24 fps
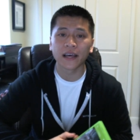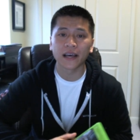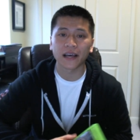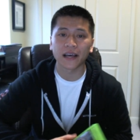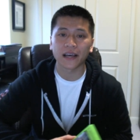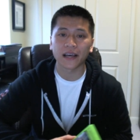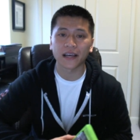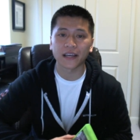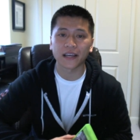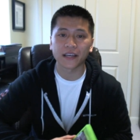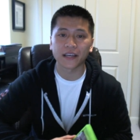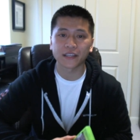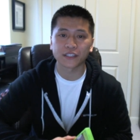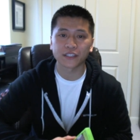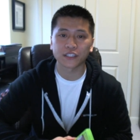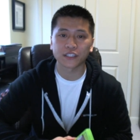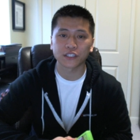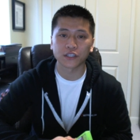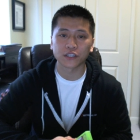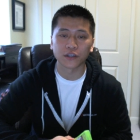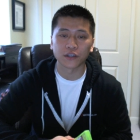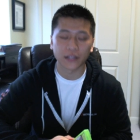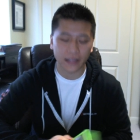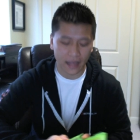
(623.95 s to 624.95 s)
Uh,
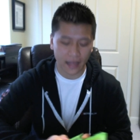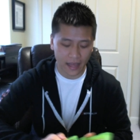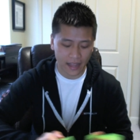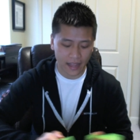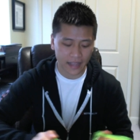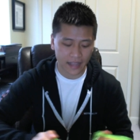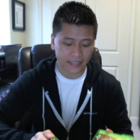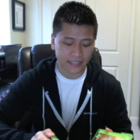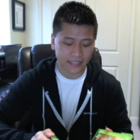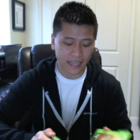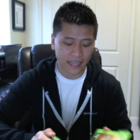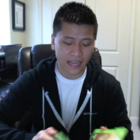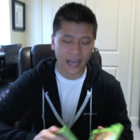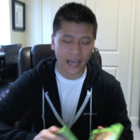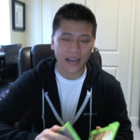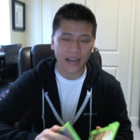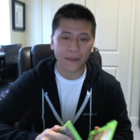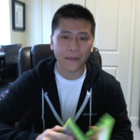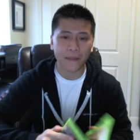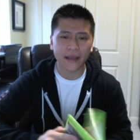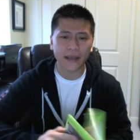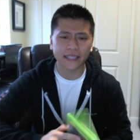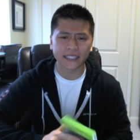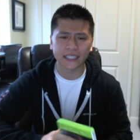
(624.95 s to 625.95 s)
so I guess that kind of
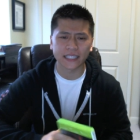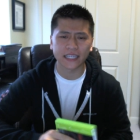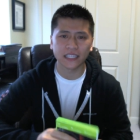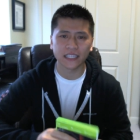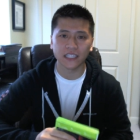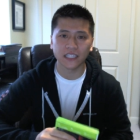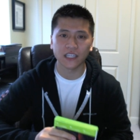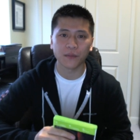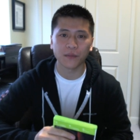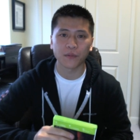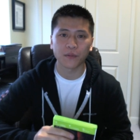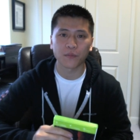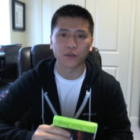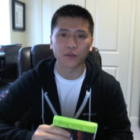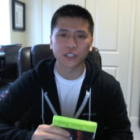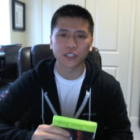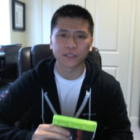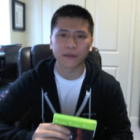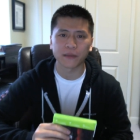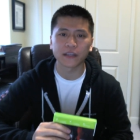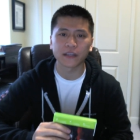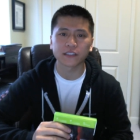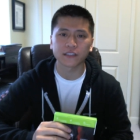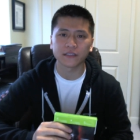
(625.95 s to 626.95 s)
makes it a little bit more
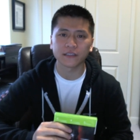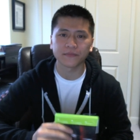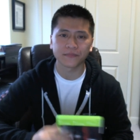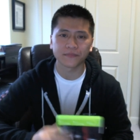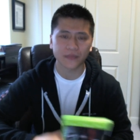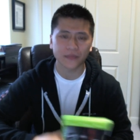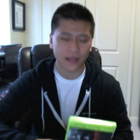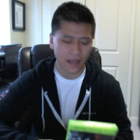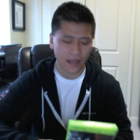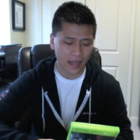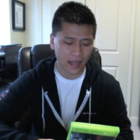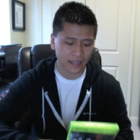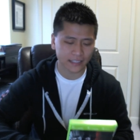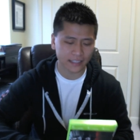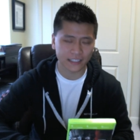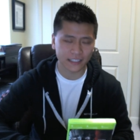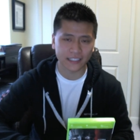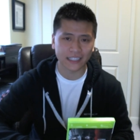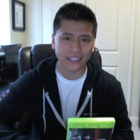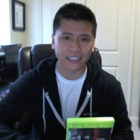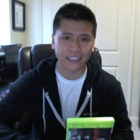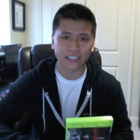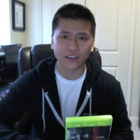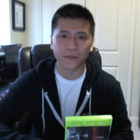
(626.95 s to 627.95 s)
special,
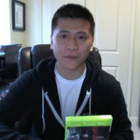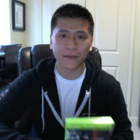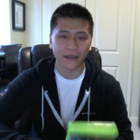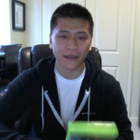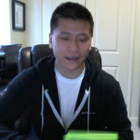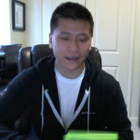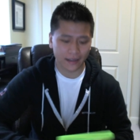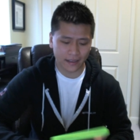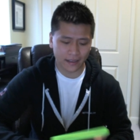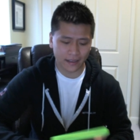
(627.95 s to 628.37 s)
just a little bit.